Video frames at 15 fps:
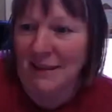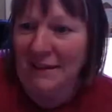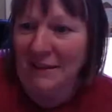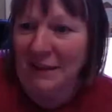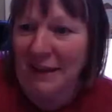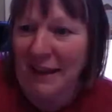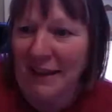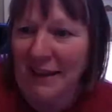
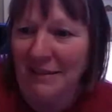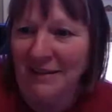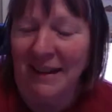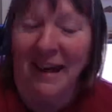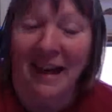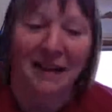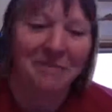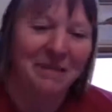Okay,
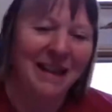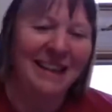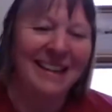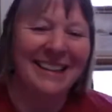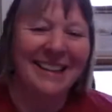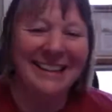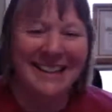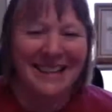yeah.
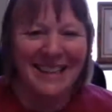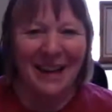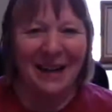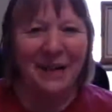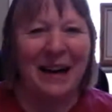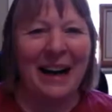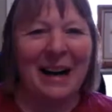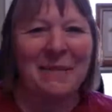
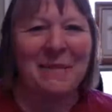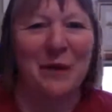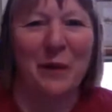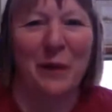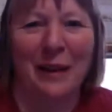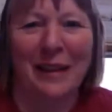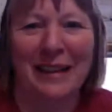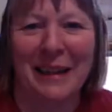So I'm
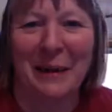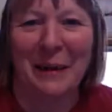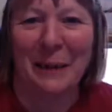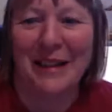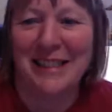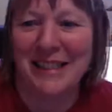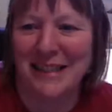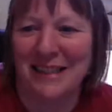well
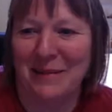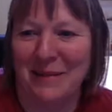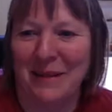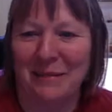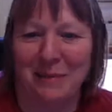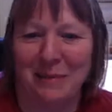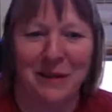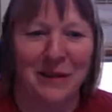acquainted
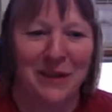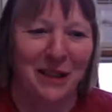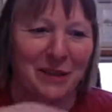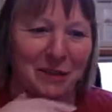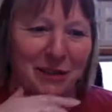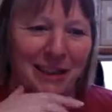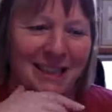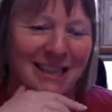with Pluto
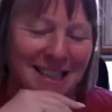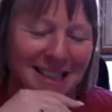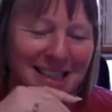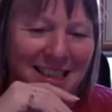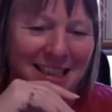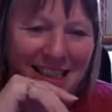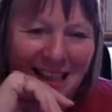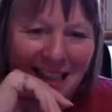
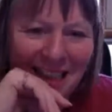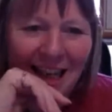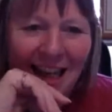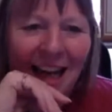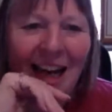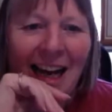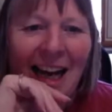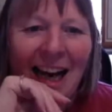transits.
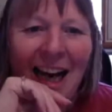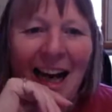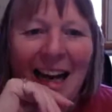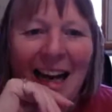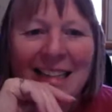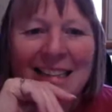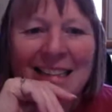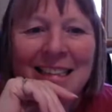
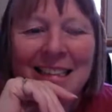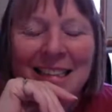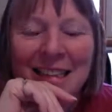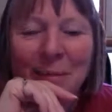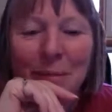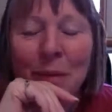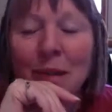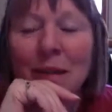
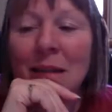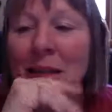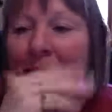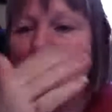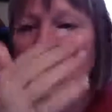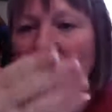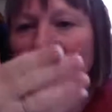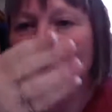But
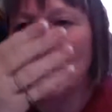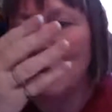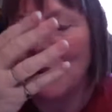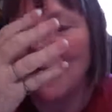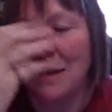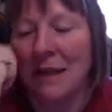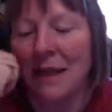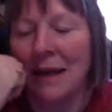luckily,
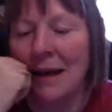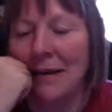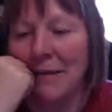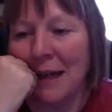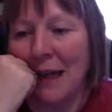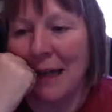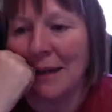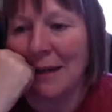because I have an
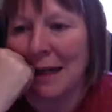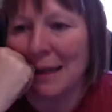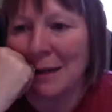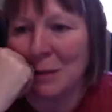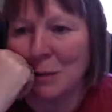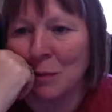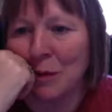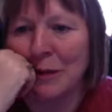8th
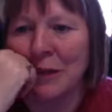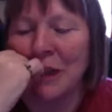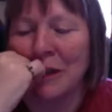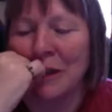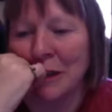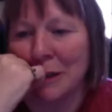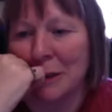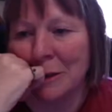house Pluto
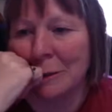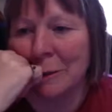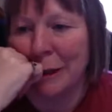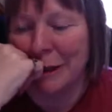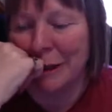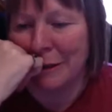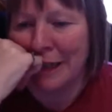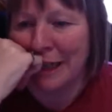and
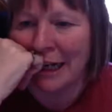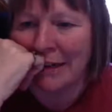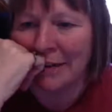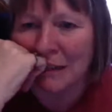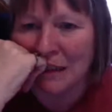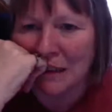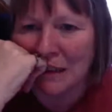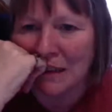Scorpio
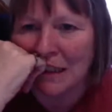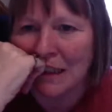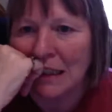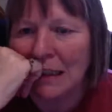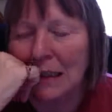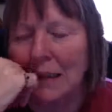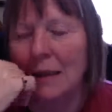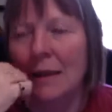midheaven,
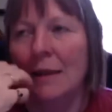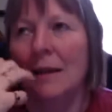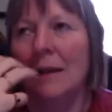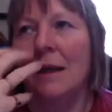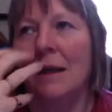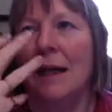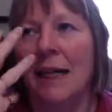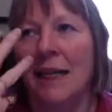
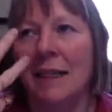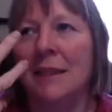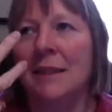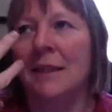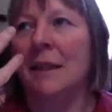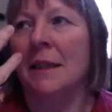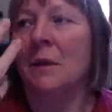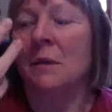
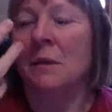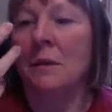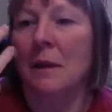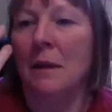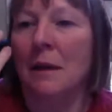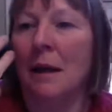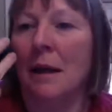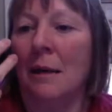I'm
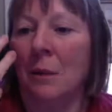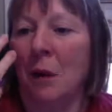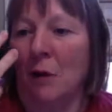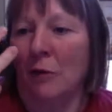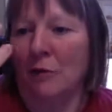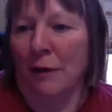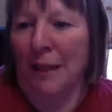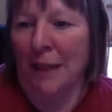not
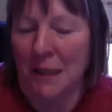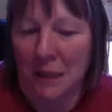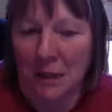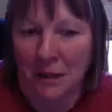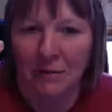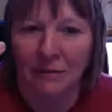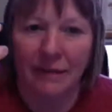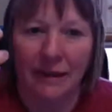afraid
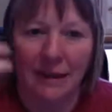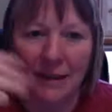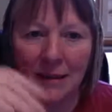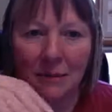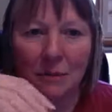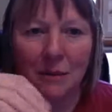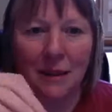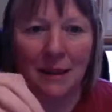to face
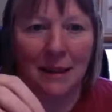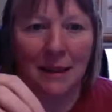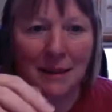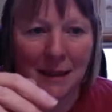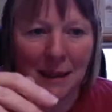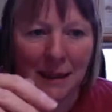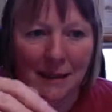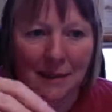up to these
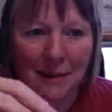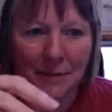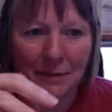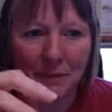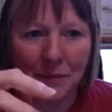things.